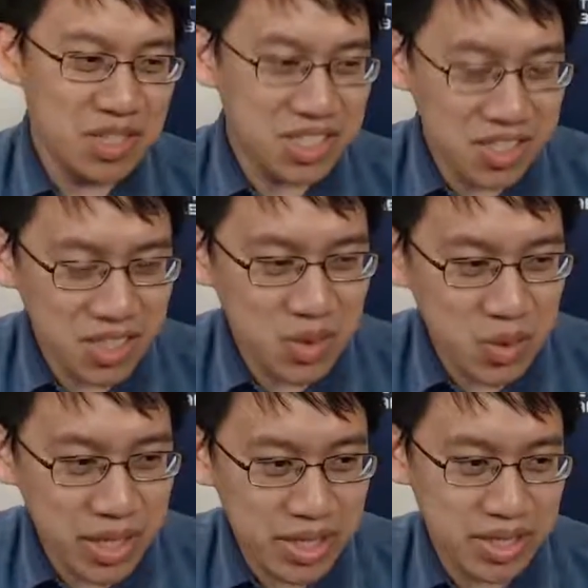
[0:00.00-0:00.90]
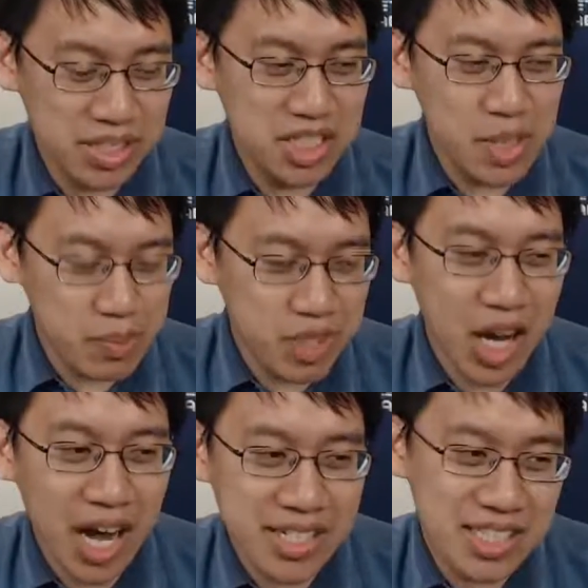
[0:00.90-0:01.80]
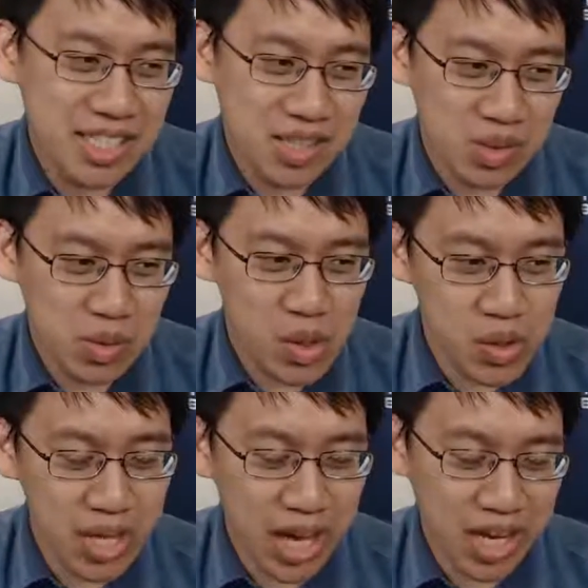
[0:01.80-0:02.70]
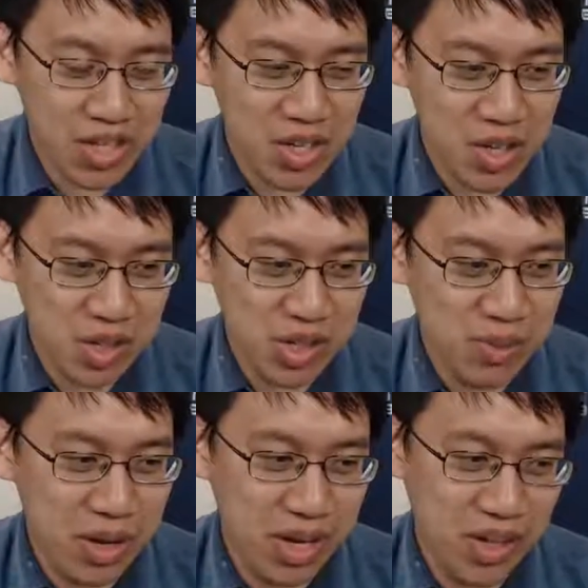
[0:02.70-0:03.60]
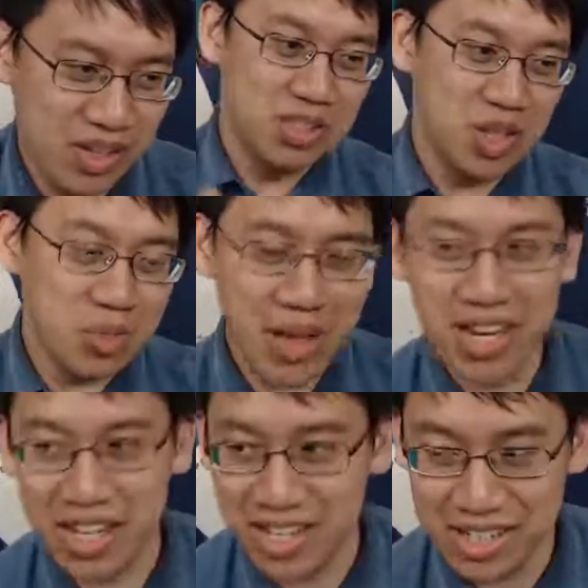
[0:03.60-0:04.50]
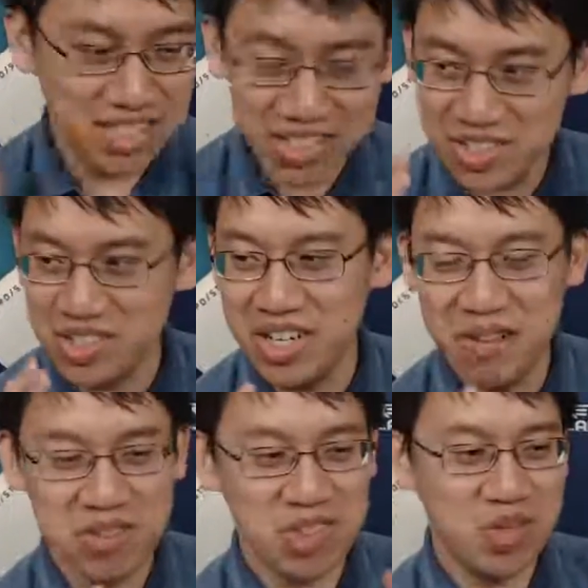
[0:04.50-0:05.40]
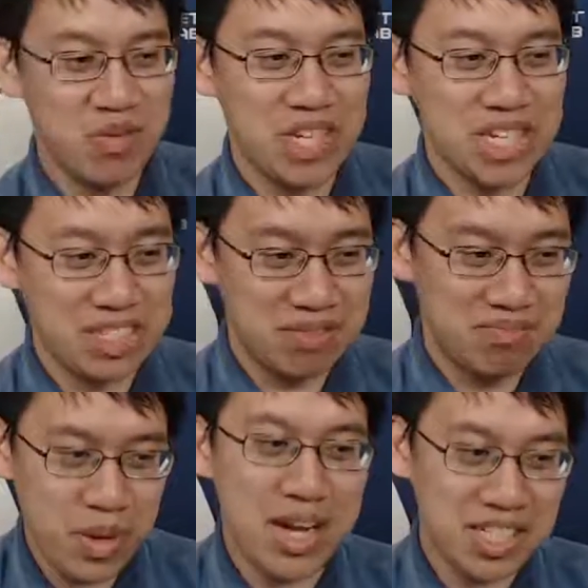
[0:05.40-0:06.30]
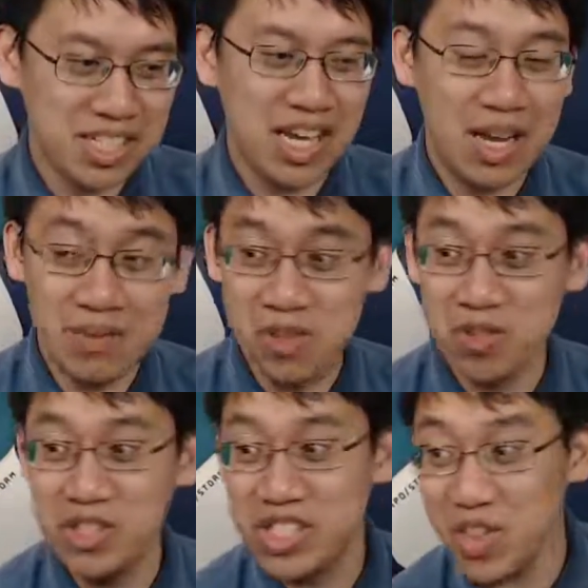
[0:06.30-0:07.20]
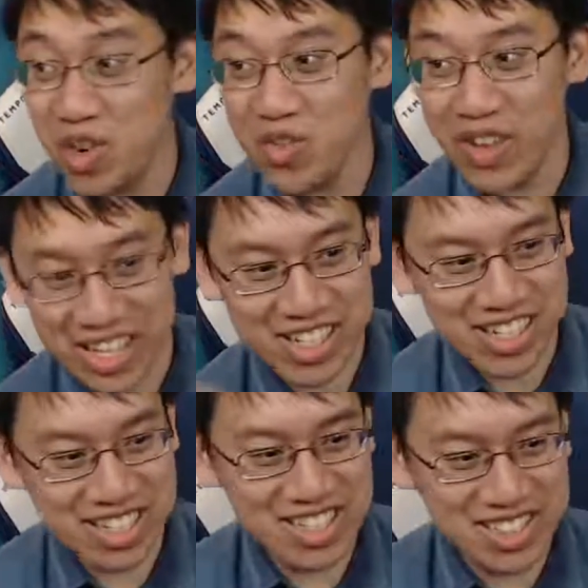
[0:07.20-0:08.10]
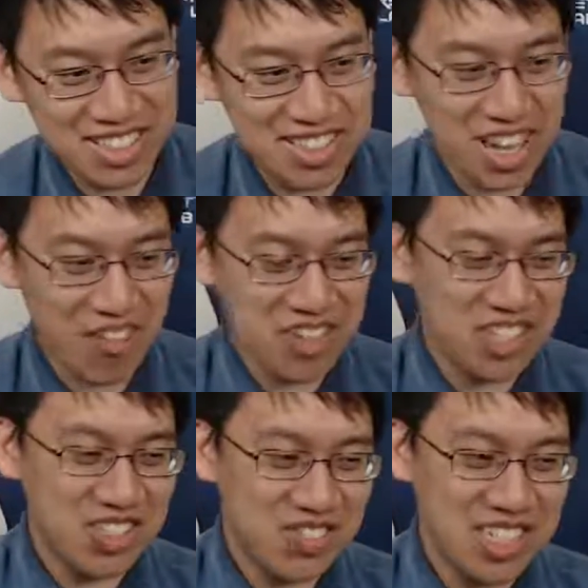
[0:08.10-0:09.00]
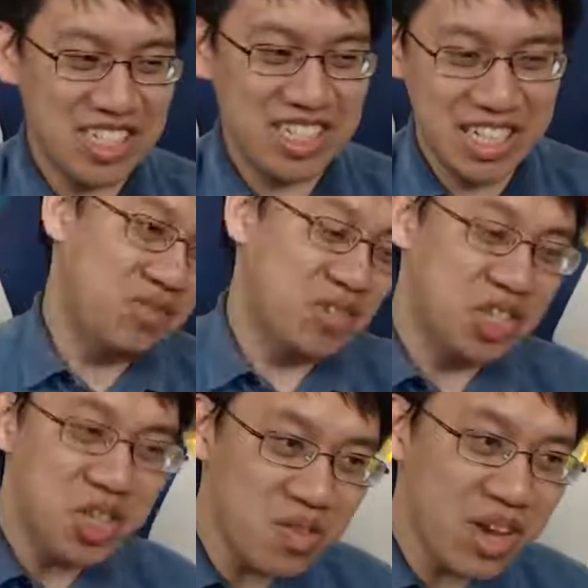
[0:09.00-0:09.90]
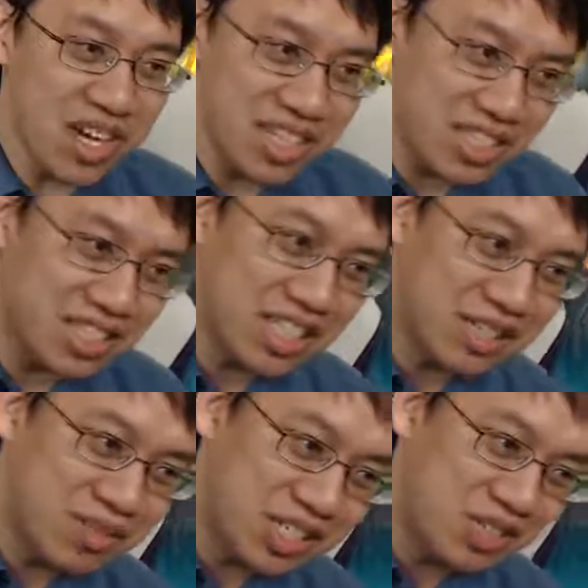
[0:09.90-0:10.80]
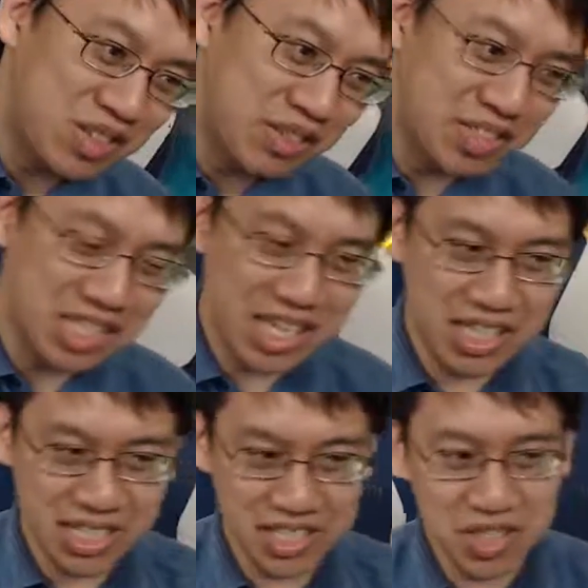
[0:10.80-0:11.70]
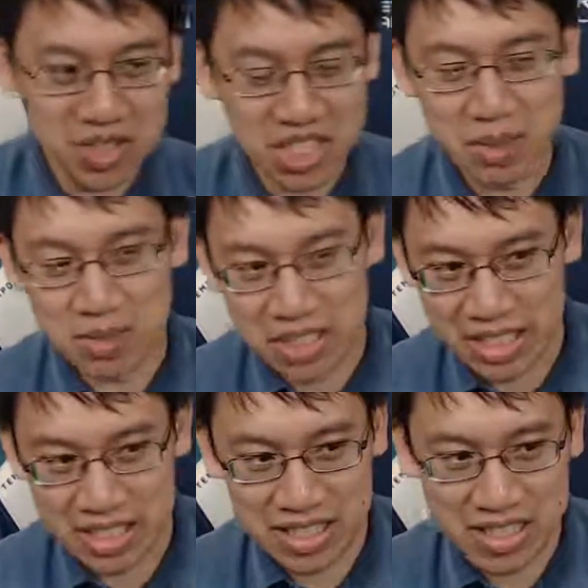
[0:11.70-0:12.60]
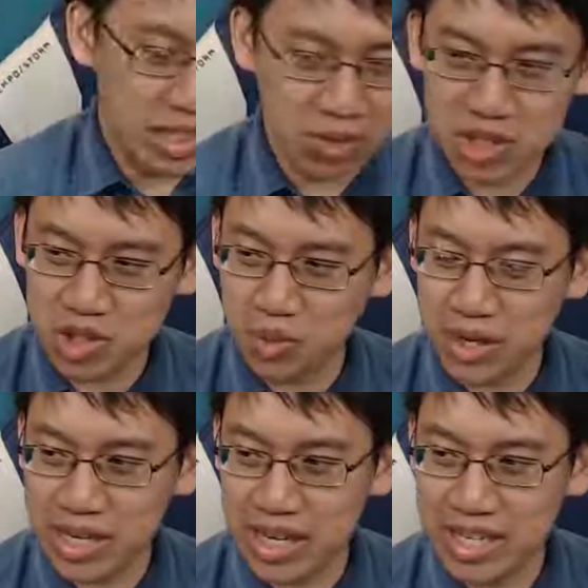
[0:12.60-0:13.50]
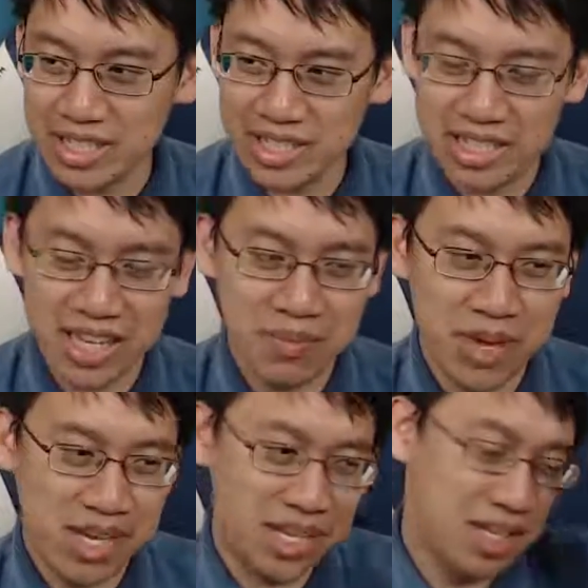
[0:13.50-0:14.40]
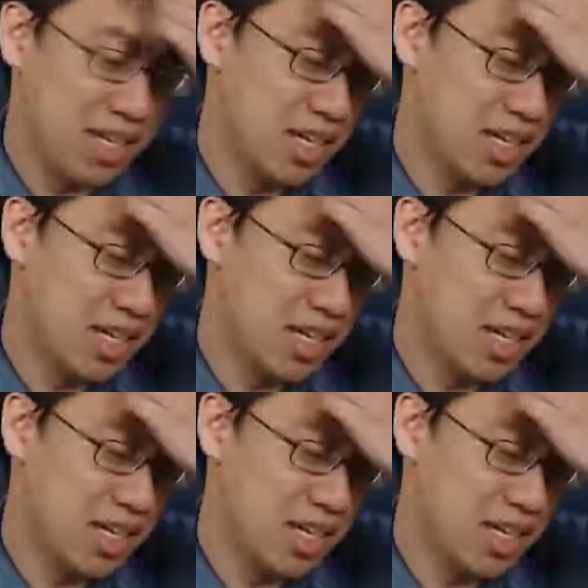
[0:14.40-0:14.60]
We'll start with Cheap Shot, Rogue Echo spell. 2 mana, deal 2 damage to a minion. Backstab, for 0 mana, deals 2 damage to a minion. For 2 mana, you can get Eviscerate, which is kind of like 2 cheap shots. And once you're paying 8 to 10 mana,